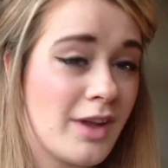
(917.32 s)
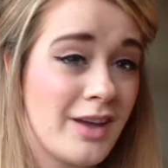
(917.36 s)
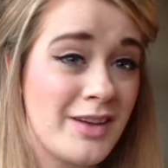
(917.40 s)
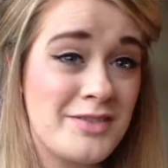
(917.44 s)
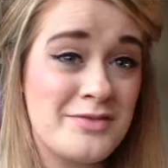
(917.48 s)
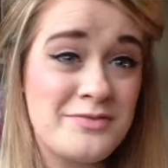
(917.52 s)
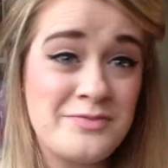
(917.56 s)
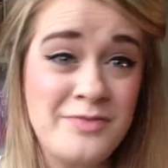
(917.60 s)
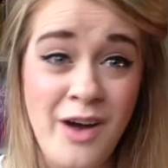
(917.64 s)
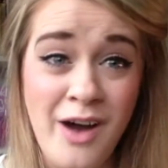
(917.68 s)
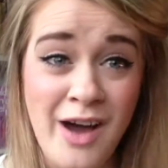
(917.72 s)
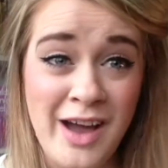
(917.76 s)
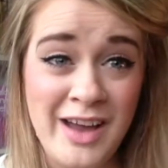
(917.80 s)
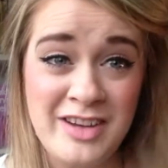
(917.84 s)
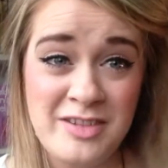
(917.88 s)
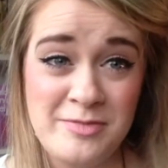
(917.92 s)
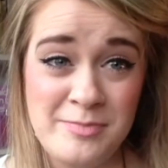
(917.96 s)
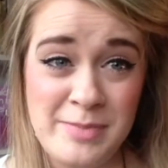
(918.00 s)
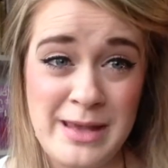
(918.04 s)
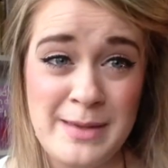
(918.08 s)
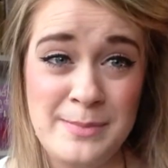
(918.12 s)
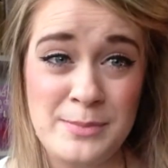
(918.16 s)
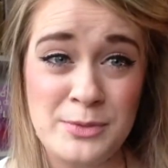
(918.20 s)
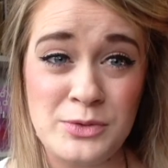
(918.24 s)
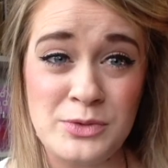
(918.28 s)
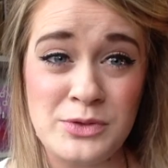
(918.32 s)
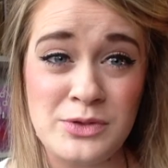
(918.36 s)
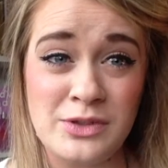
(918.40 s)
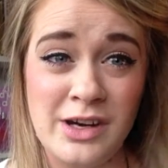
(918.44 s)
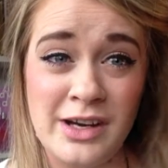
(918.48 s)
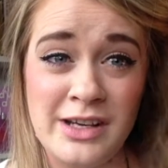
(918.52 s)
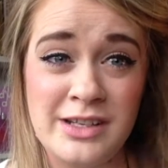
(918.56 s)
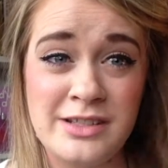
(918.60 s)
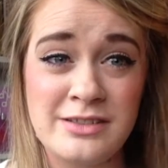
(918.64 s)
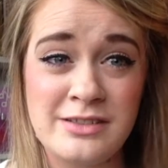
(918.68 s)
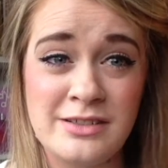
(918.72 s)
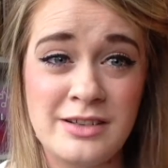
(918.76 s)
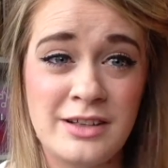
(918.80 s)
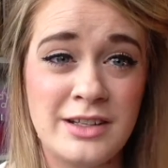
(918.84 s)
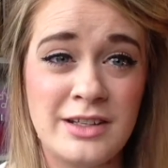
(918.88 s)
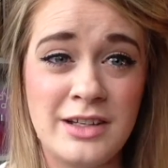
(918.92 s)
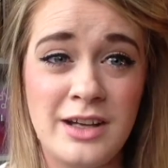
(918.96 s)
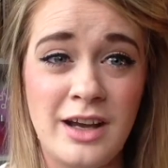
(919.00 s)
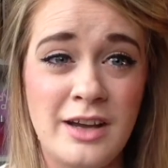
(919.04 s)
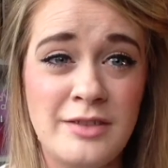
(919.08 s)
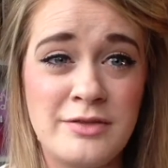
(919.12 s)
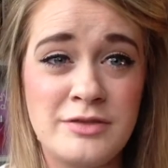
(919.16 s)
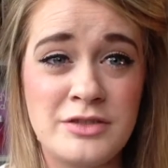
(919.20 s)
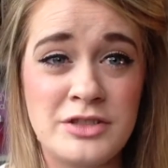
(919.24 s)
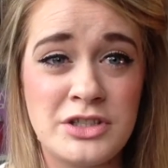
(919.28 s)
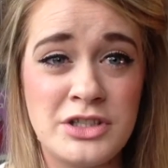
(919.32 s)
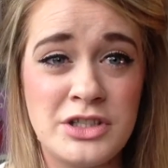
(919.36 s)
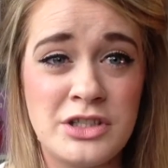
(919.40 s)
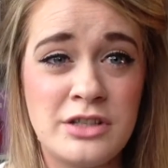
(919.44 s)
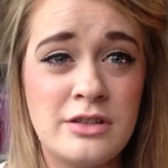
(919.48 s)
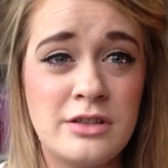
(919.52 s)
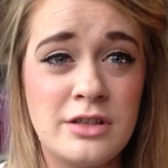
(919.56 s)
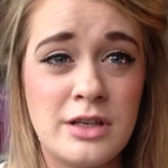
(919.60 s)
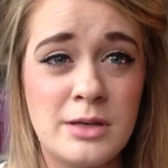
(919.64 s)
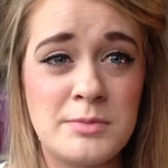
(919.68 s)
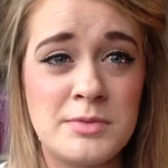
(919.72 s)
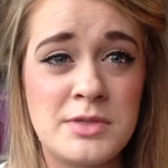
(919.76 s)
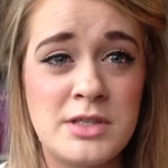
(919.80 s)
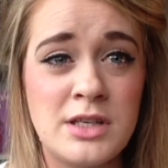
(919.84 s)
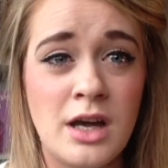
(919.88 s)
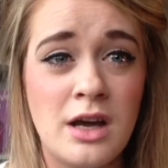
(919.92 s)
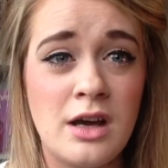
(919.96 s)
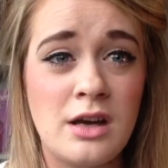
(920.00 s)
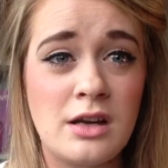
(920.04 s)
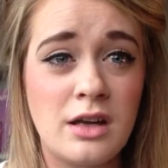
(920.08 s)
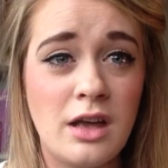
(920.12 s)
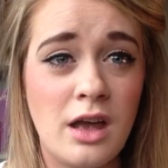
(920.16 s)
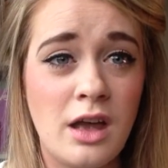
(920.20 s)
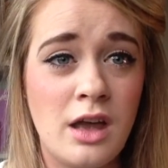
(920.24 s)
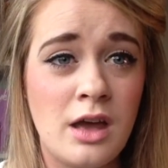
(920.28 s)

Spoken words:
5 people, I've got 2 and I'm stuck.